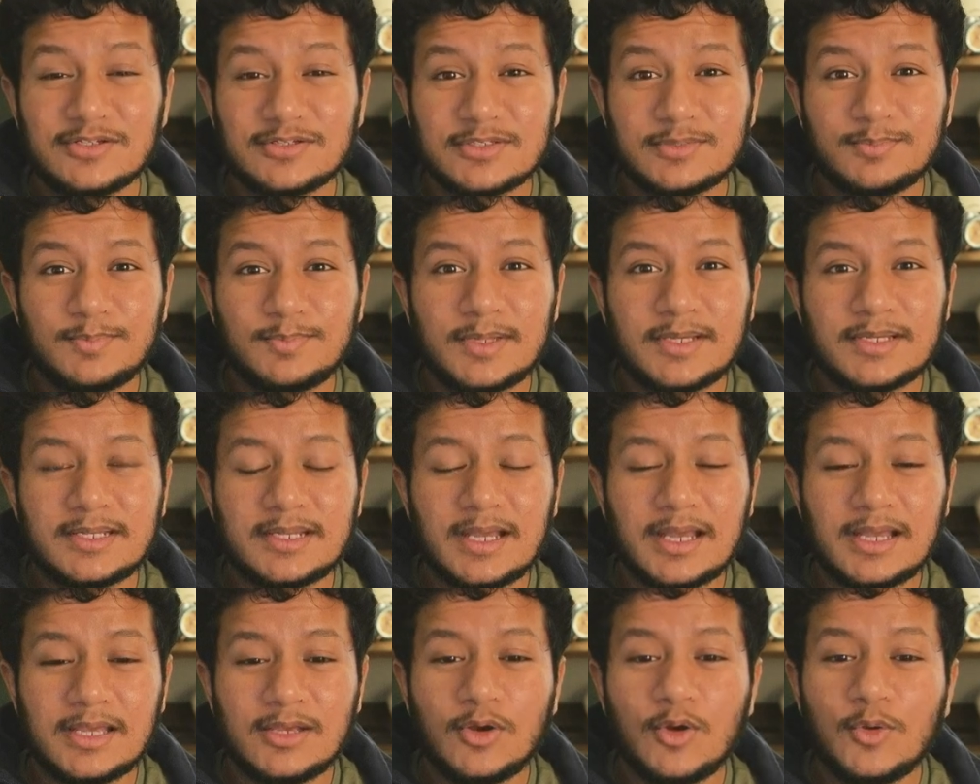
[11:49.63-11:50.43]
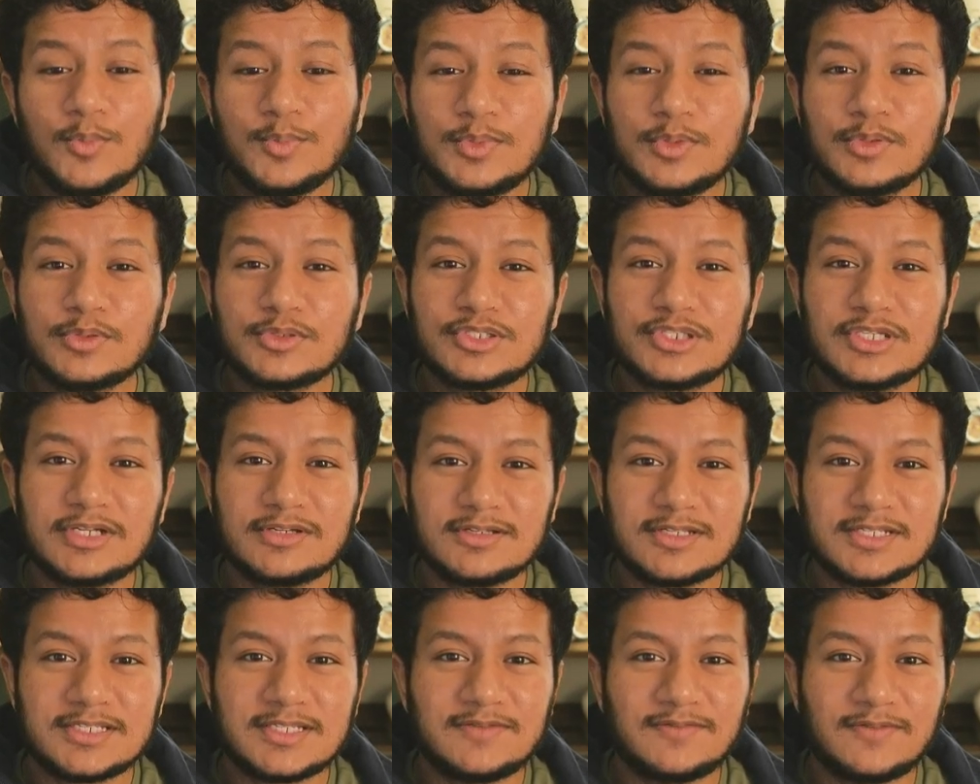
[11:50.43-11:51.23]
But I hope you'll share this
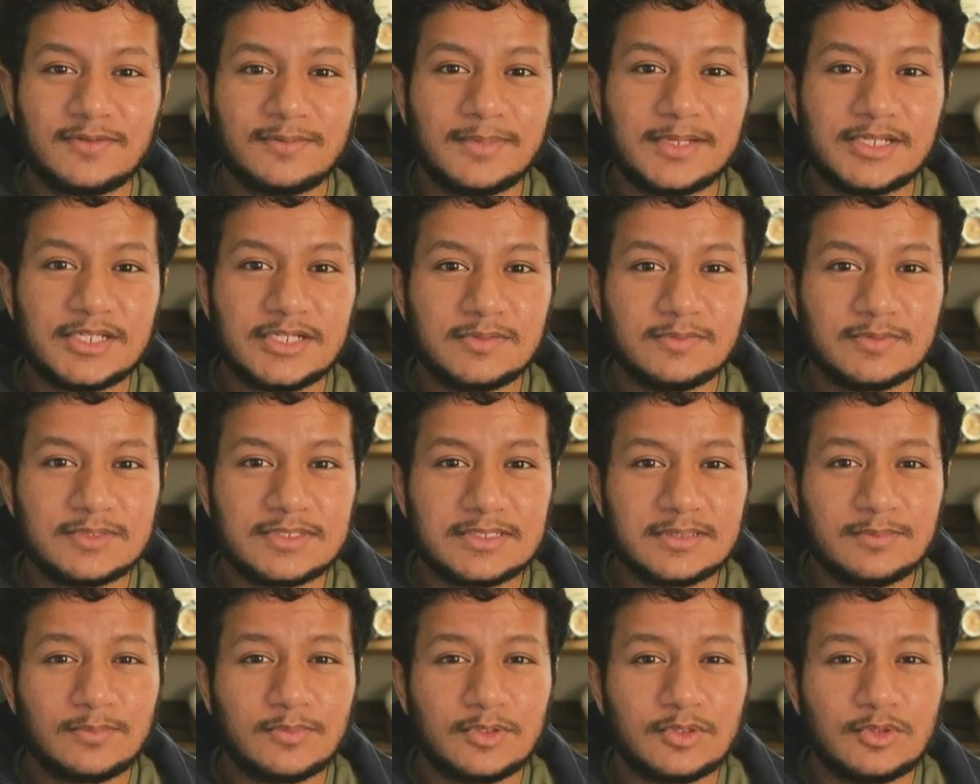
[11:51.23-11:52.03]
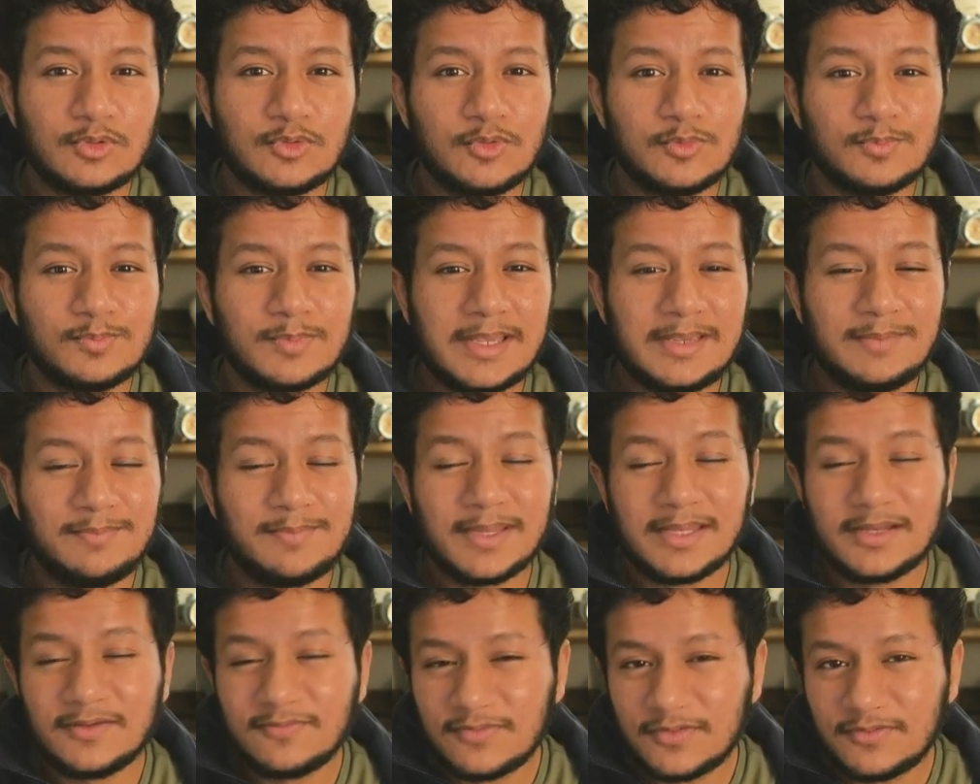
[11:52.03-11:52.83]
information with someone who may
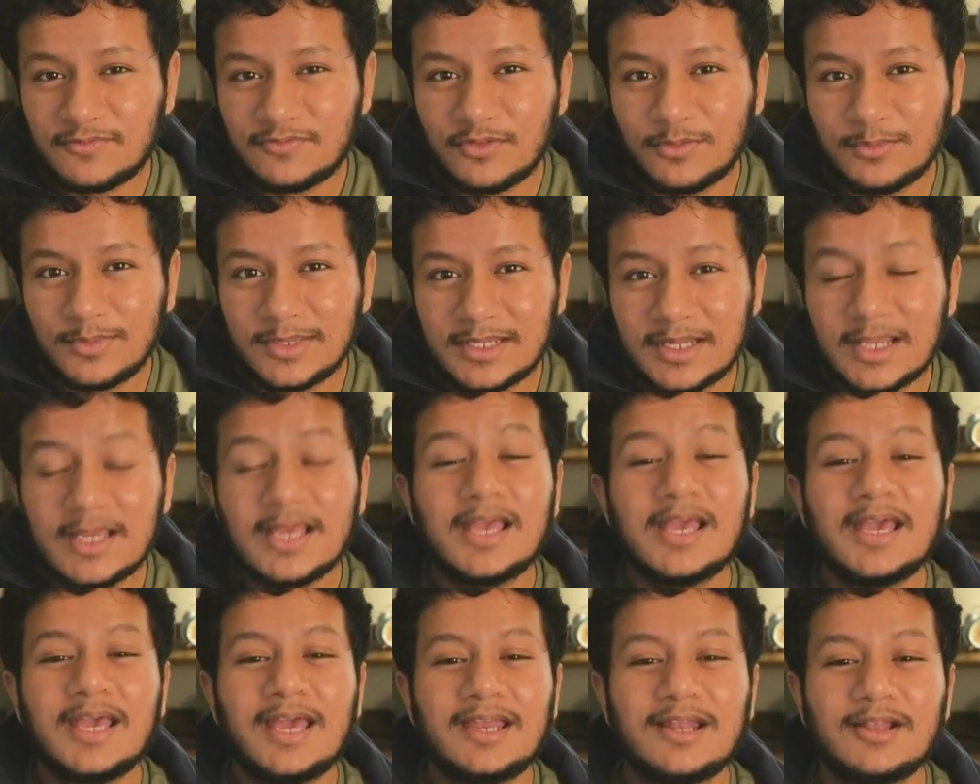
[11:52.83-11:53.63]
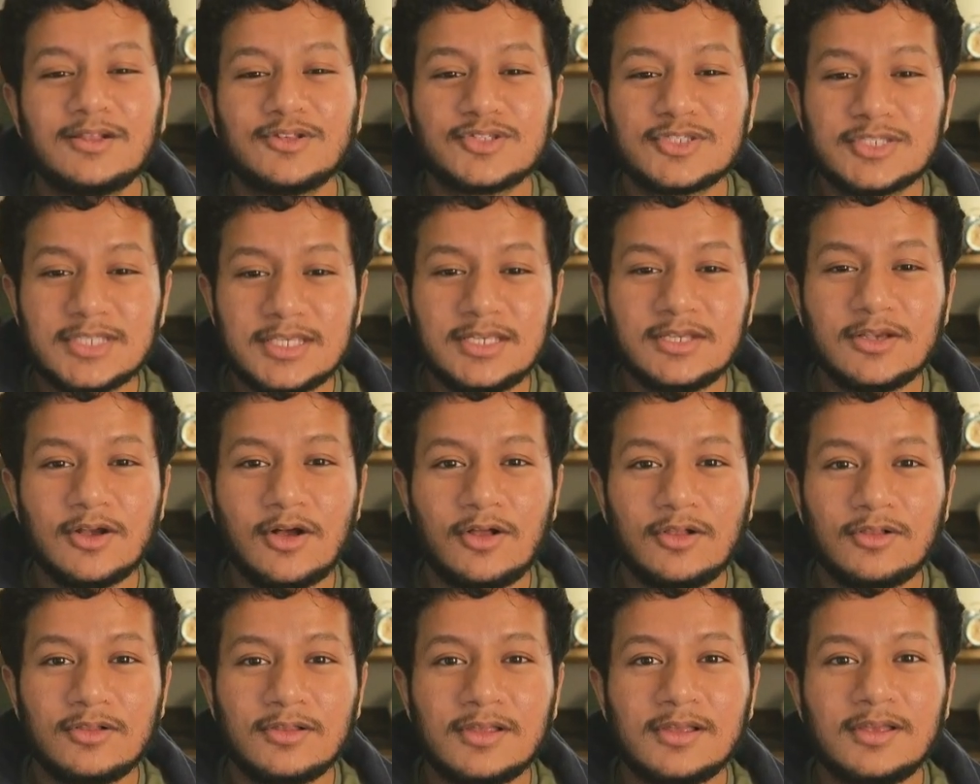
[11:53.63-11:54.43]
benefit from it. And I'll see y'all
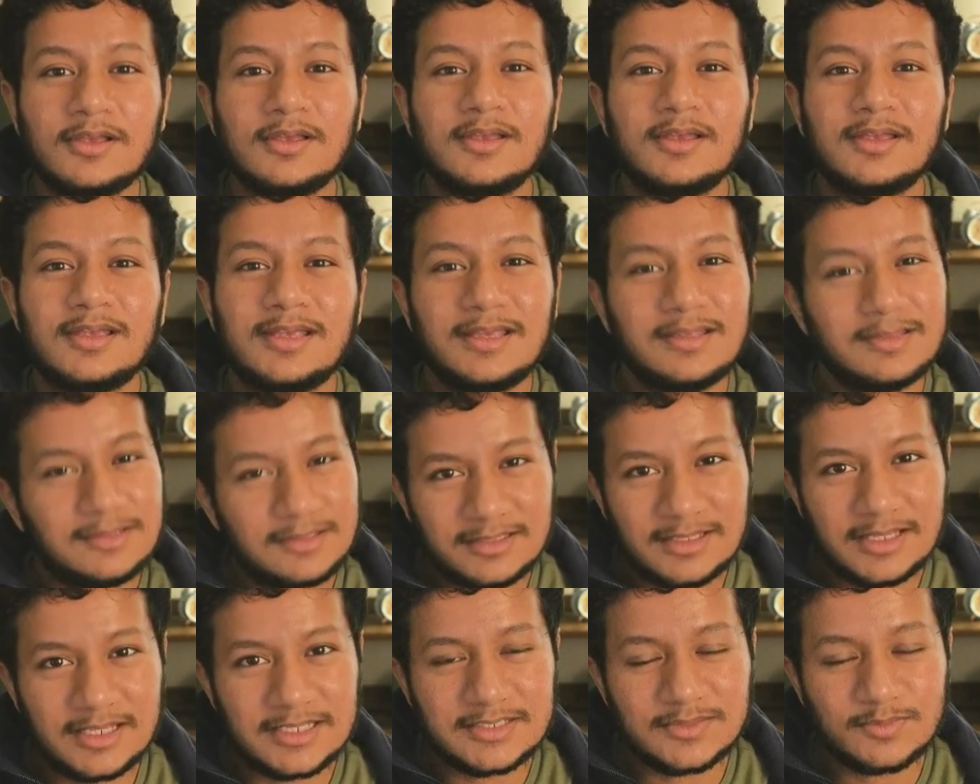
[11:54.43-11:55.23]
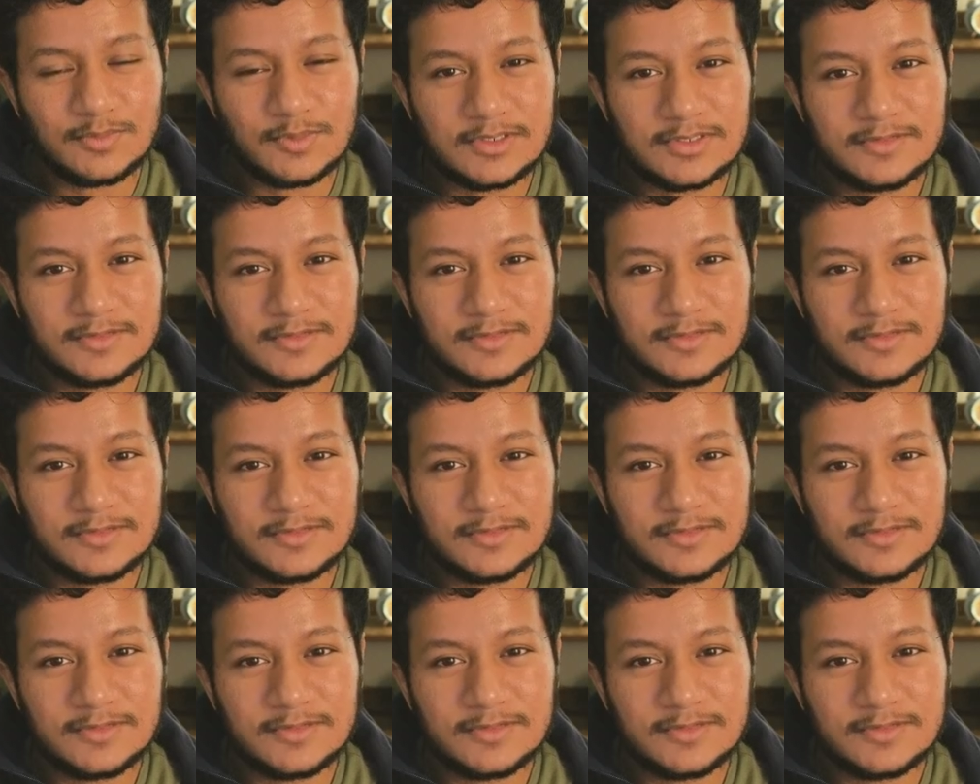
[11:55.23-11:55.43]
in the next one.